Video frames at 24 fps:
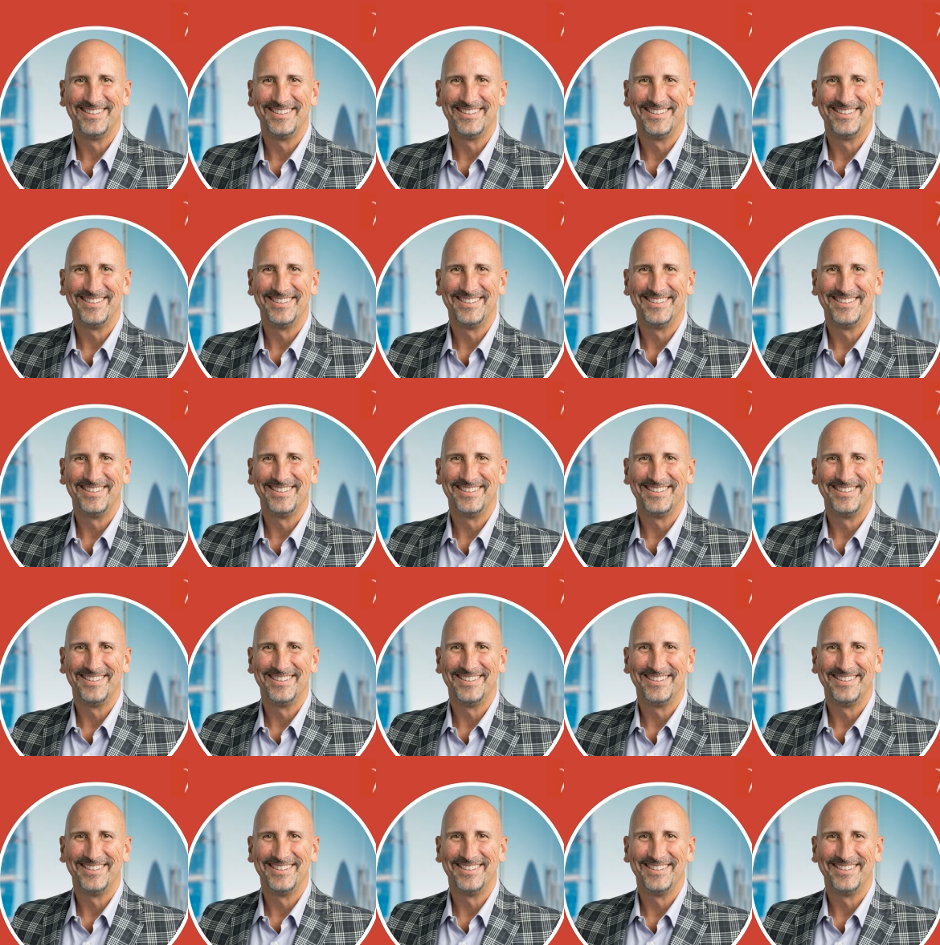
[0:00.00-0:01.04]

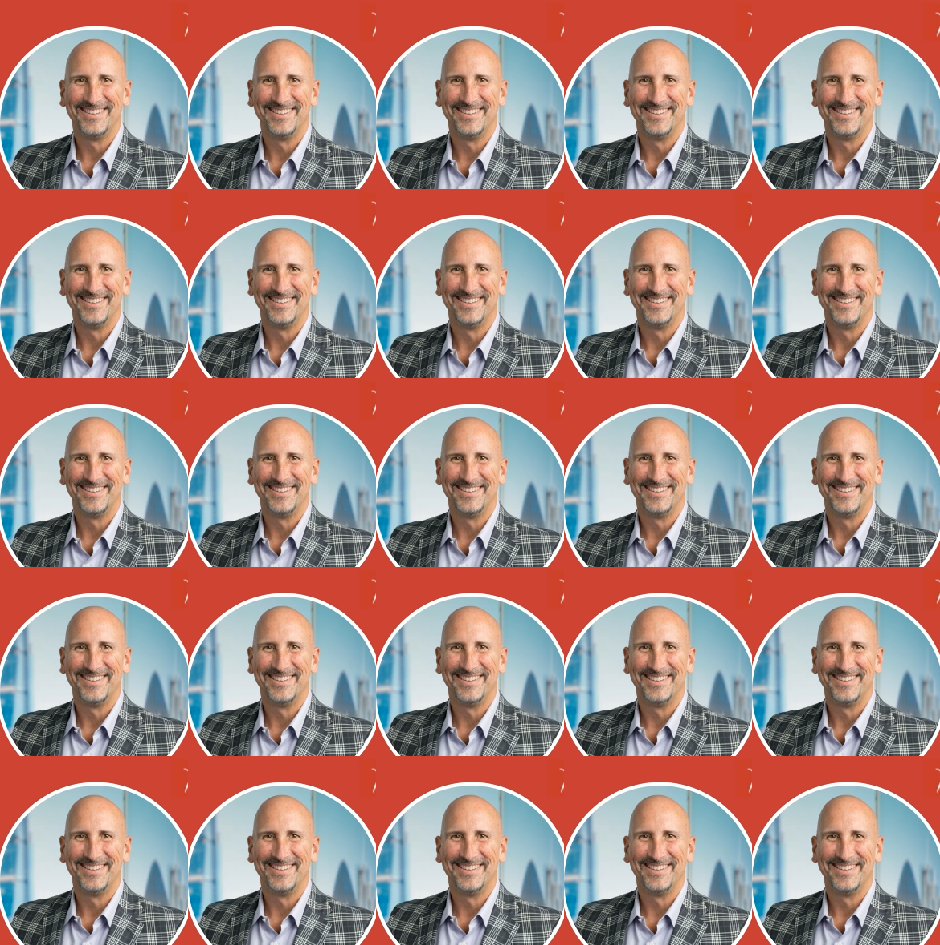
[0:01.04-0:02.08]

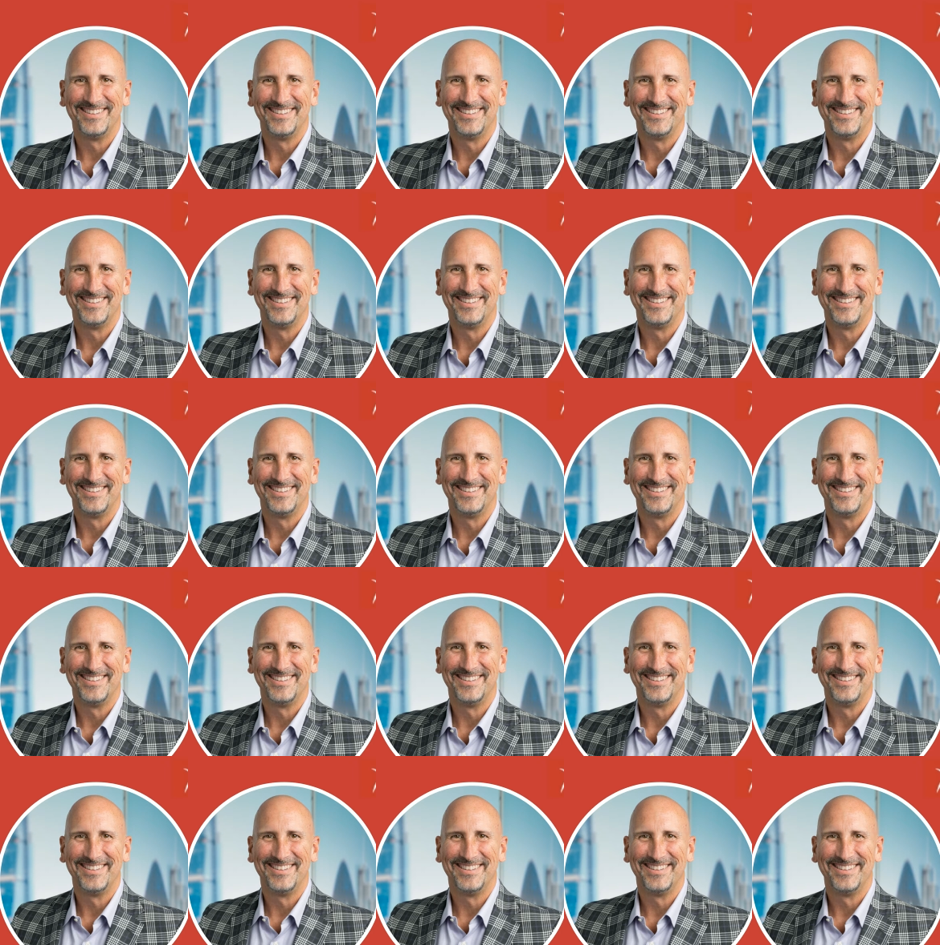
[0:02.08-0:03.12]

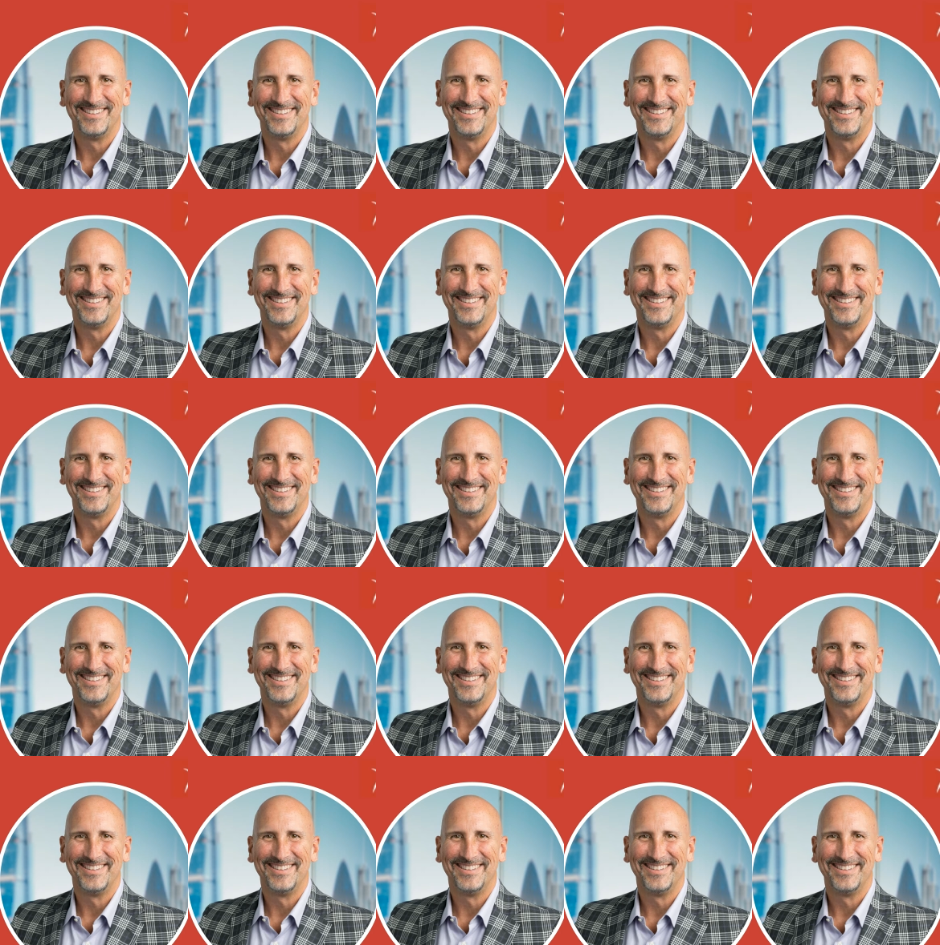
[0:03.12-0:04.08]
(no lip movement)